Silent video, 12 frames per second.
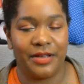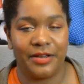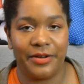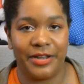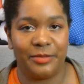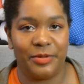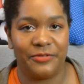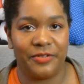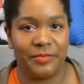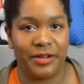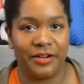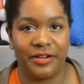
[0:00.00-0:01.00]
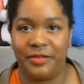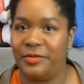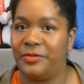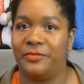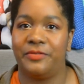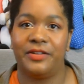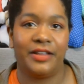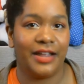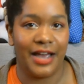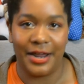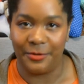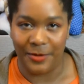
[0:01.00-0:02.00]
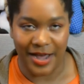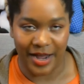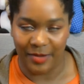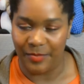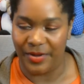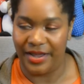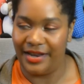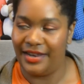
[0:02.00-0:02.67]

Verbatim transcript: going to be filming are going to be really out of whack, but